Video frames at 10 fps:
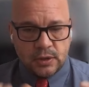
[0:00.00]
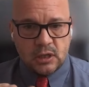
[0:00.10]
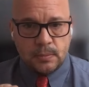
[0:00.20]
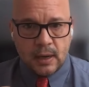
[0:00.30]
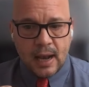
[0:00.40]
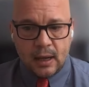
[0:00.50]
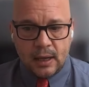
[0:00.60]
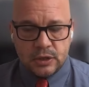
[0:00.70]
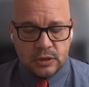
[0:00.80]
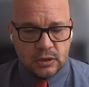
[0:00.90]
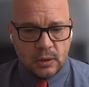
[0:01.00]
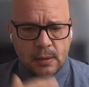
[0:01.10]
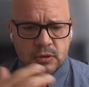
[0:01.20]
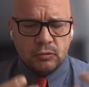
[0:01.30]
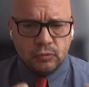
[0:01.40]
ostensible allies.
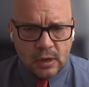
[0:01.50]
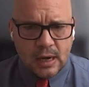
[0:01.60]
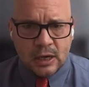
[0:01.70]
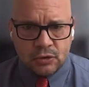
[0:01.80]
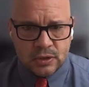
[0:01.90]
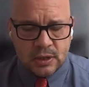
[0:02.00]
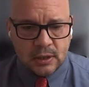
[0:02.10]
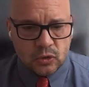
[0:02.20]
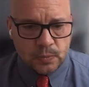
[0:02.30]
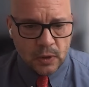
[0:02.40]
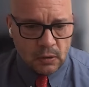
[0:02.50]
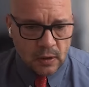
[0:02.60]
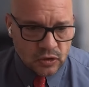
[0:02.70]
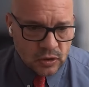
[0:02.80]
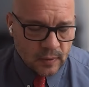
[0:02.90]
So that was a really interesting
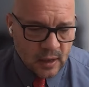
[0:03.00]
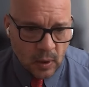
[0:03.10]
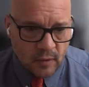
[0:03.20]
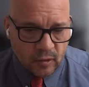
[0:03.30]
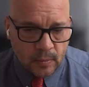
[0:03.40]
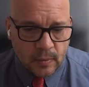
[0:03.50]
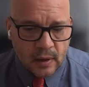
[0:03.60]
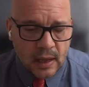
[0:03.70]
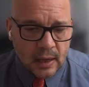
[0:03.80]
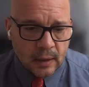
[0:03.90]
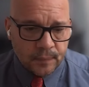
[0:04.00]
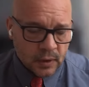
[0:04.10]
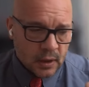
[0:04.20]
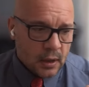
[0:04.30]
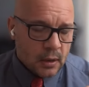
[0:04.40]
experience. And then I went from there
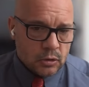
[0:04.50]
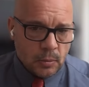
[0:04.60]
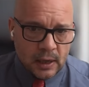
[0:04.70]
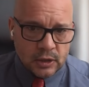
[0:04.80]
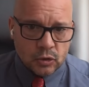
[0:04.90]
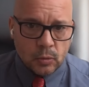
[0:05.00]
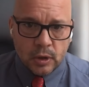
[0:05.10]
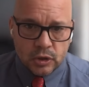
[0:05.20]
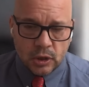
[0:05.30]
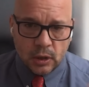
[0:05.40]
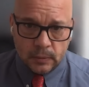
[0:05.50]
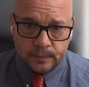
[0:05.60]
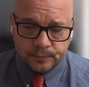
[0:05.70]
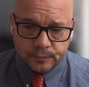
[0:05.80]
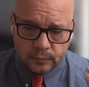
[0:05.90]
to a place called
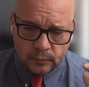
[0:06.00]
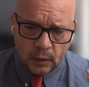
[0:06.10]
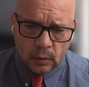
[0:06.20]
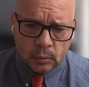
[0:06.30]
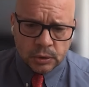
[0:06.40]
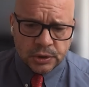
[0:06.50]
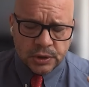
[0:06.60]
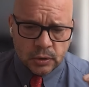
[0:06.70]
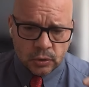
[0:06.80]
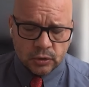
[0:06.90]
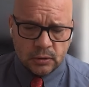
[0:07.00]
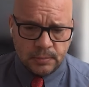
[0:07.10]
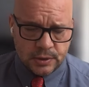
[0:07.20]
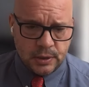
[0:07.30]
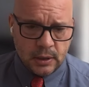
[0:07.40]
Brčko, which is in
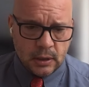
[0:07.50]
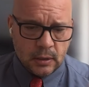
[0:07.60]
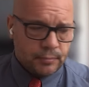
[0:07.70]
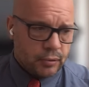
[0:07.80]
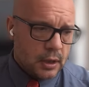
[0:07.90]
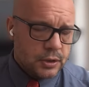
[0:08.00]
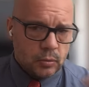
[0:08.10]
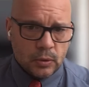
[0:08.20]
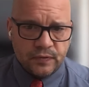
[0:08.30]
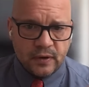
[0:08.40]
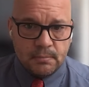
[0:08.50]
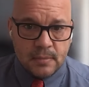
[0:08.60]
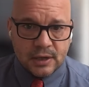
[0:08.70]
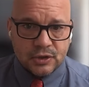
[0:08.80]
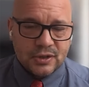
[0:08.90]
northern Bosnia. Prior to the war, it was
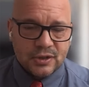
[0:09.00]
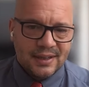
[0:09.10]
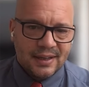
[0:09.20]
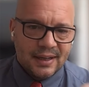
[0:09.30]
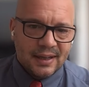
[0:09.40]
very mixed.